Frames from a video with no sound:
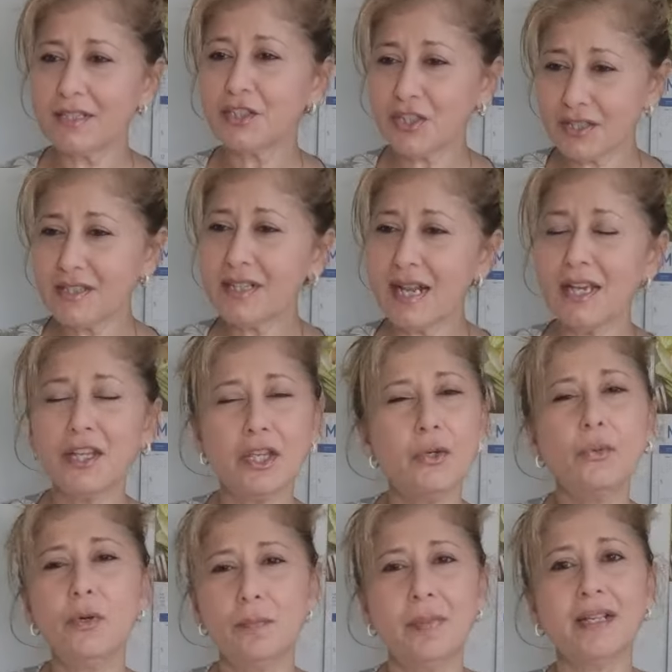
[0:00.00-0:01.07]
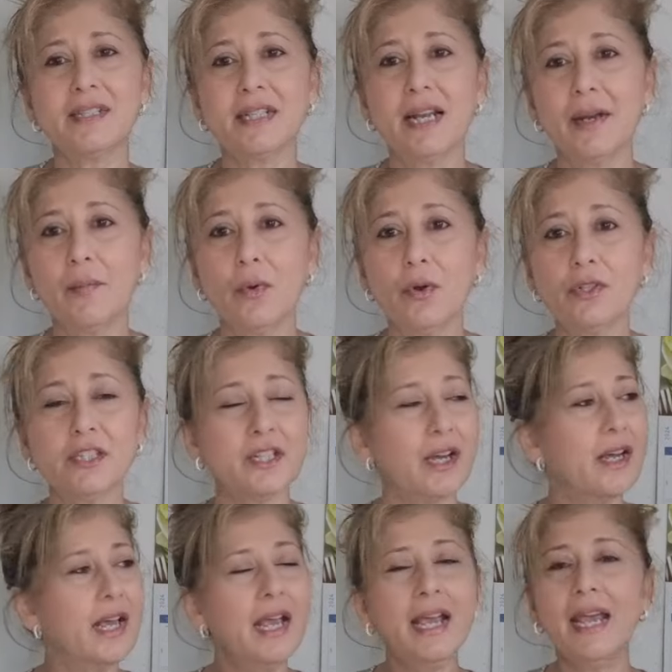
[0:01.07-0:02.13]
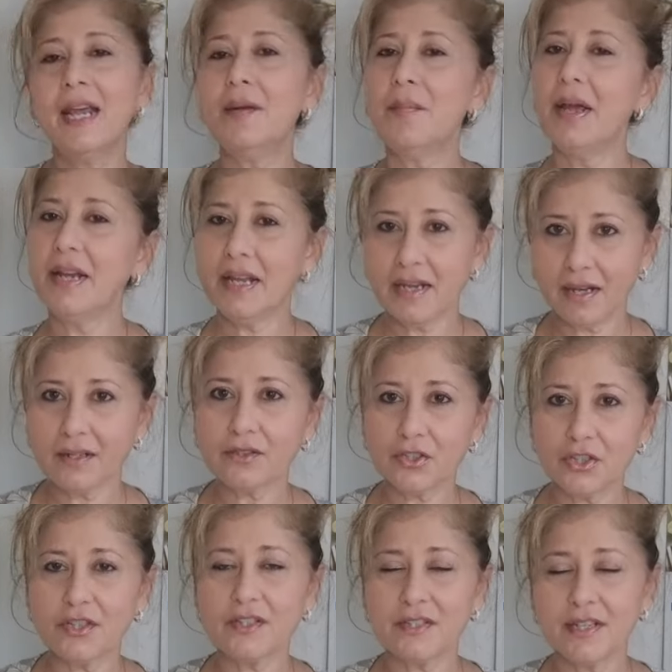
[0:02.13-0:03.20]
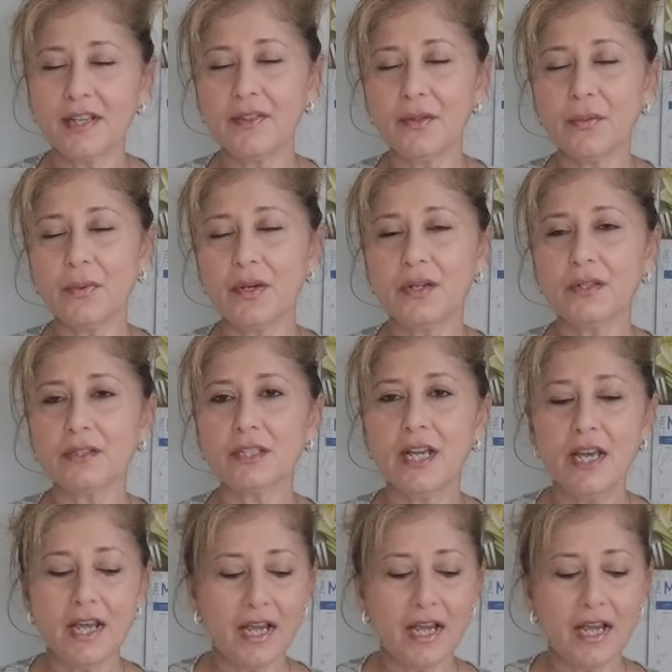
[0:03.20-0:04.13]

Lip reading: just like you would pestle and mortar in many cultures in the world.